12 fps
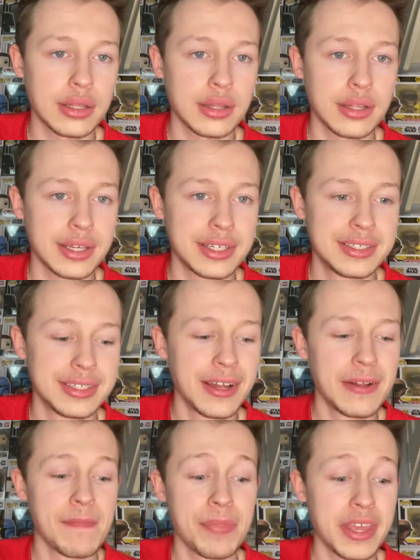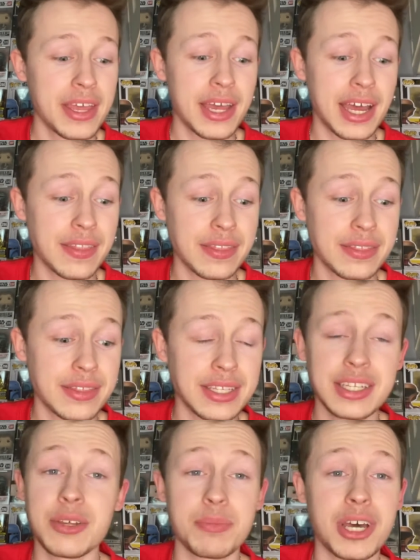Like, and they
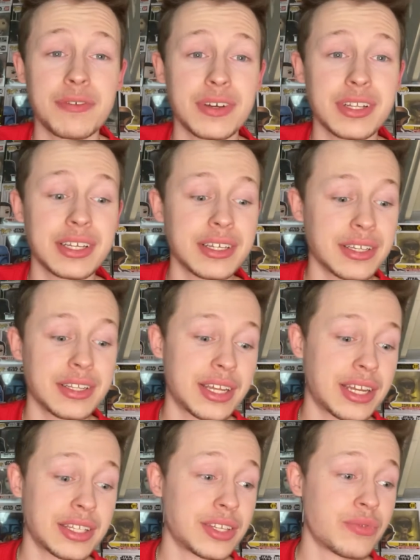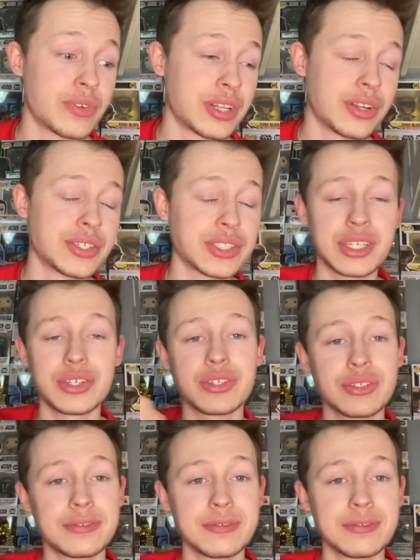did it perfectly, and I didn't realise it could